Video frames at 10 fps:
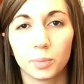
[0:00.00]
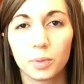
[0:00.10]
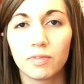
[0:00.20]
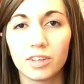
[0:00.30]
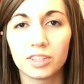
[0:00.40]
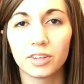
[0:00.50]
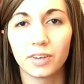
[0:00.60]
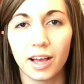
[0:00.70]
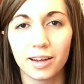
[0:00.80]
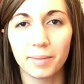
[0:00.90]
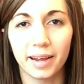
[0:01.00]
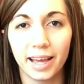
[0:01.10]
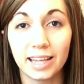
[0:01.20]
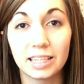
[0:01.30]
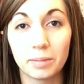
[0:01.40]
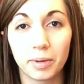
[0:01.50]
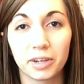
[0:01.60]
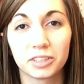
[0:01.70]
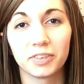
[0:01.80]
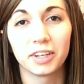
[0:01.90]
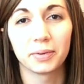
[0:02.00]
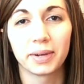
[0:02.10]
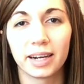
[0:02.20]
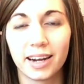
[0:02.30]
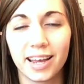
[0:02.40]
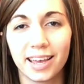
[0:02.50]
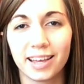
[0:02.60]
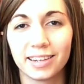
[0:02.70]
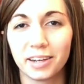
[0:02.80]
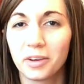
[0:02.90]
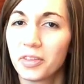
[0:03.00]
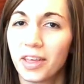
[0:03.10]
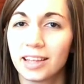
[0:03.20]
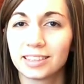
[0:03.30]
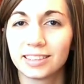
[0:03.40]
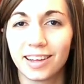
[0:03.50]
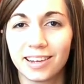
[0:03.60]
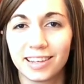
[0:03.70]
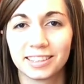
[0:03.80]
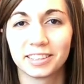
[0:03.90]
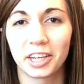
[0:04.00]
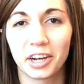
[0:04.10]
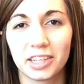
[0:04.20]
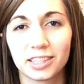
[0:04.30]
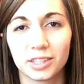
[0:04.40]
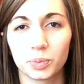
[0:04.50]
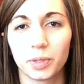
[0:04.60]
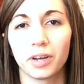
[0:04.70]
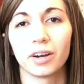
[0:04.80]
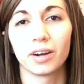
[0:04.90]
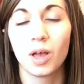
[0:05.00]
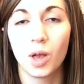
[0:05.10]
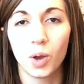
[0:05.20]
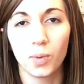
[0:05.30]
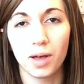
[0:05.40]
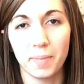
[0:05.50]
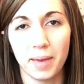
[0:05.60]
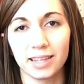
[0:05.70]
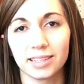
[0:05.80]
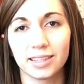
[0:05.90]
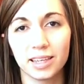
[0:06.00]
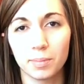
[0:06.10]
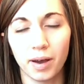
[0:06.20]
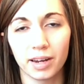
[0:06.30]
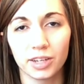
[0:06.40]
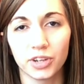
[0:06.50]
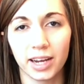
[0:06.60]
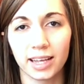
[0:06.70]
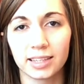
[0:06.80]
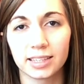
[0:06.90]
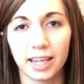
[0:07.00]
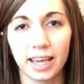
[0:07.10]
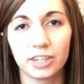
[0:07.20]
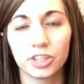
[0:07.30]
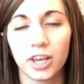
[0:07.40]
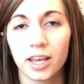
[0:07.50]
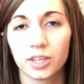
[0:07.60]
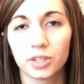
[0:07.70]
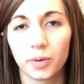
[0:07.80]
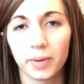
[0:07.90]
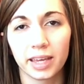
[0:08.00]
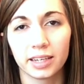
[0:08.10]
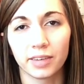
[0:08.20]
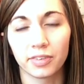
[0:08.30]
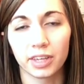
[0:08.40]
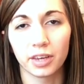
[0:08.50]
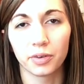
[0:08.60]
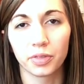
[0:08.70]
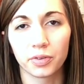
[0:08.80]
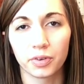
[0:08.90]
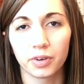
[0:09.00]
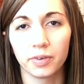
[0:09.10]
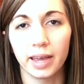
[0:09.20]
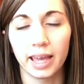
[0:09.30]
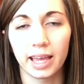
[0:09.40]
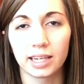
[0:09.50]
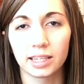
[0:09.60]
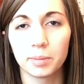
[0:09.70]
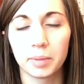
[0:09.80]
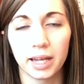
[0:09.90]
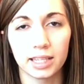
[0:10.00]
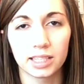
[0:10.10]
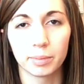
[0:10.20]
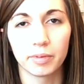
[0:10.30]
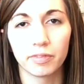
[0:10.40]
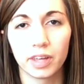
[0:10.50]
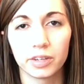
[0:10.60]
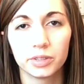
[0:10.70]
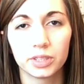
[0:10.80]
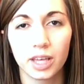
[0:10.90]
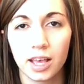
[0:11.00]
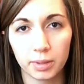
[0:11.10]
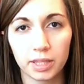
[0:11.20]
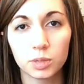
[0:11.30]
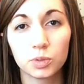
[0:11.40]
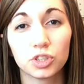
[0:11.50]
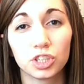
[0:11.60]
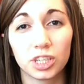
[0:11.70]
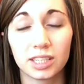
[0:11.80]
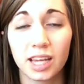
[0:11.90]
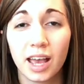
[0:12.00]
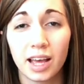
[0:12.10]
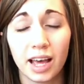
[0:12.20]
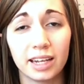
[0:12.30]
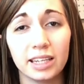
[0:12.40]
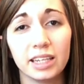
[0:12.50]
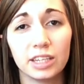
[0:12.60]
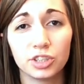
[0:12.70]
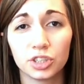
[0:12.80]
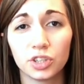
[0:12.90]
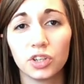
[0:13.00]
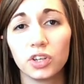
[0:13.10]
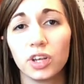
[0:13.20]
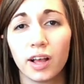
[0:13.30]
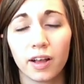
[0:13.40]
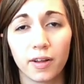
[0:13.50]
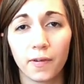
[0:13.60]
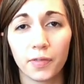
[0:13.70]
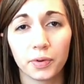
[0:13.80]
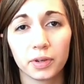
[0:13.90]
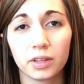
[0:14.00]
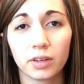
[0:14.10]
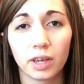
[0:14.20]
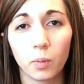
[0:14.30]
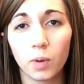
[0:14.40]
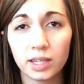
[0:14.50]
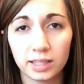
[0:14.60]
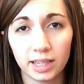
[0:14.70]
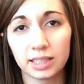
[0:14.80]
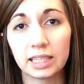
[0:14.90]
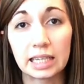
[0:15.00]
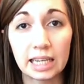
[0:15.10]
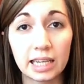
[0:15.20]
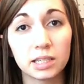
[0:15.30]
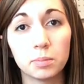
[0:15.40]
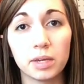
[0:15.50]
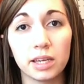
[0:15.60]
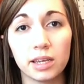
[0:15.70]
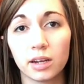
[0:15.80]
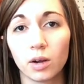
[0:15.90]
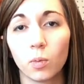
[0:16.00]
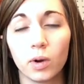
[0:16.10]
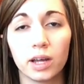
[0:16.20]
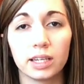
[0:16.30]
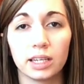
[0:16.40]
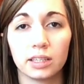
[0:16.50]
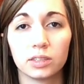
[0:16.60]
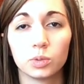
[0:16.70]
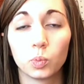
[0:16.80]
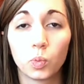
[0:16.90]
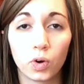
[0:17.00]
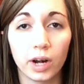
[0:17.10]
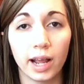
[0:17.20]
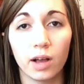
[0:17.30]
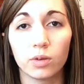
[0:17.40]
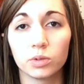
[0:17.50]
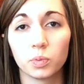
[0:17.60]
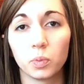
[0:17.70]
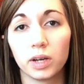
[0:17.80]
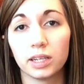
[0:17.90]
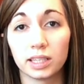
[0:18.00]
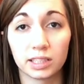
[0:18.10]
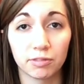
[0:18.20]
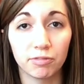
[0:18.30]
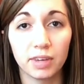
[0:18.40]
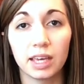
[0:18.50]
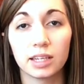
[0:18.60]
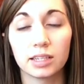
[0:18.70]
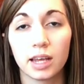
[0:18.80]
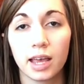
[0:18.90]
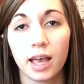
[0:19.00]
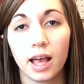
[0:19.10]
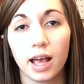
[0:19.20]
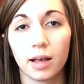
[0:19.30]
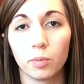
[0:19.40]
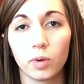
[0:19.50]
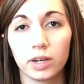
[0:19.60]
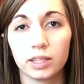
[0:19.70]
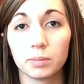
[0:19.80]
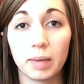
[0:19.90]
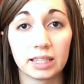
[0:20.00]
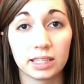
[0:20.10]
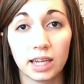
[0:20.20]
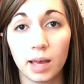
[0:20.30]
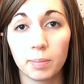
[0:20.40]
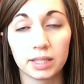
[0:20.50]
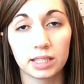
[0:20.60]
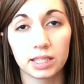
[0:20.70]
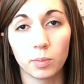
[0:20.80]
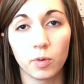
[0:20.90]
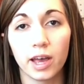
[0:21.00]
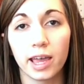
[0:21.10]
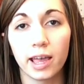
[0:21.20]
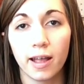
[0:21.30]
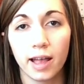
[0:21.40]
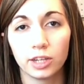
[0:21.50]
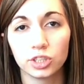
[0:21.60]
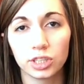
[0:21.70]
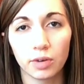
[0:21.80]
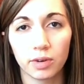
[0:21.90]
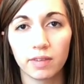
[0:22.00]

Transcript: We've also got about 18 pairs of underwear, and I know that's not necessary since we are well past the potty training stage, so we can definitely go through and eliminate some of those. This was just an initial go through and look at what doesn't need to be here, what is worn out, what doesn't fit, what is messed up in some way, and just get rid